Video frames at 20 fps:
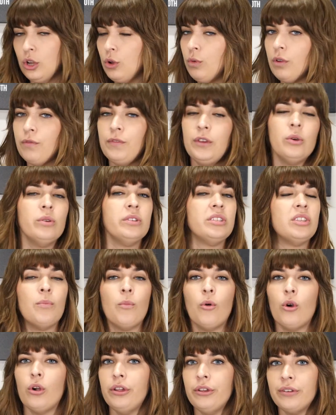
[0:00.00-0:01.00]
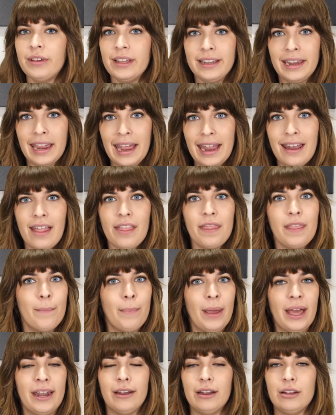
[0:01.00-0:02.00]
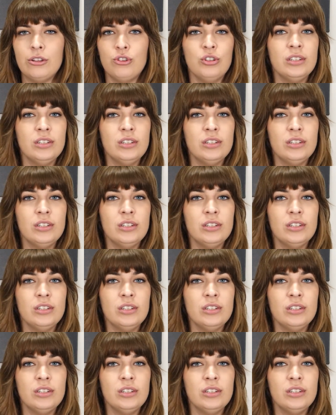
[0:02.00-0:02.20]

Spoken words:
Reviews, the more you can get, the better.